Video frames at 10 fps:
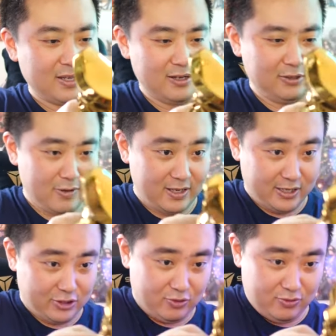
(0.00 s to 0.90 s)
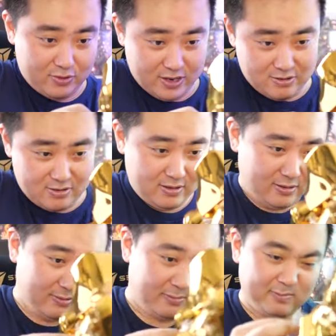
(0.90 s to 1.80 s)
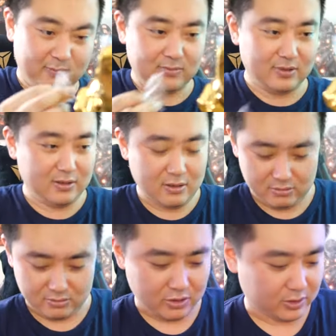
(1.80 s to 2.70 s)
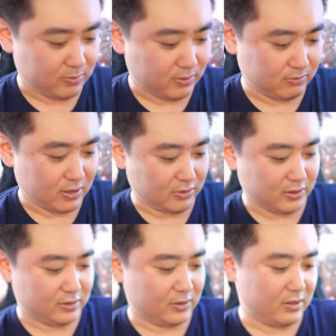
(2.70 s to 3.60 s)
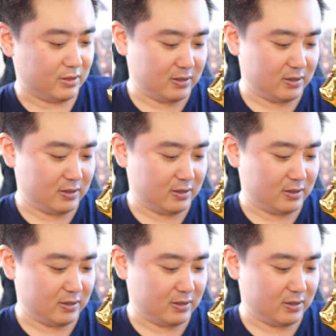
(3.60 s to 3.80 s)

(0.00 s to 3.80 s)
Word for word: How do I get you out? Oh, that was that was easy.